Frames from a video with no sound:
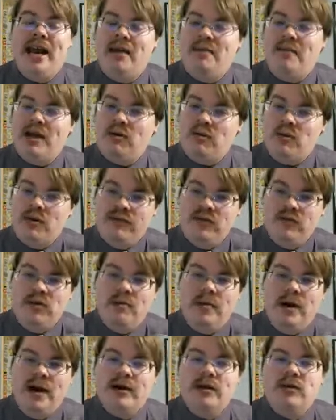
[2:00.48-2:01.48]
I made a
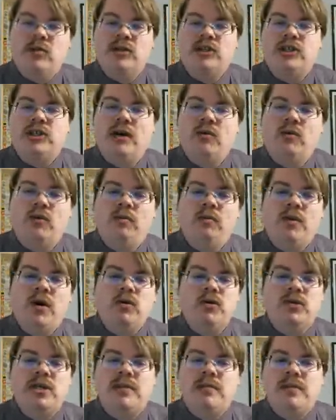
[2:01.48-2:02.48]
review about it, which I will
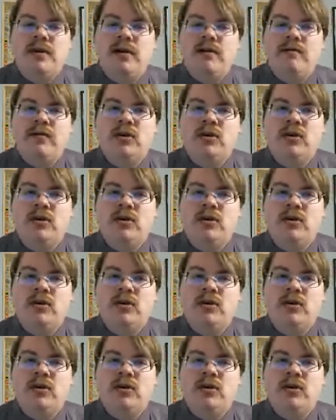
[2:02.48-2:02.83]
post up here for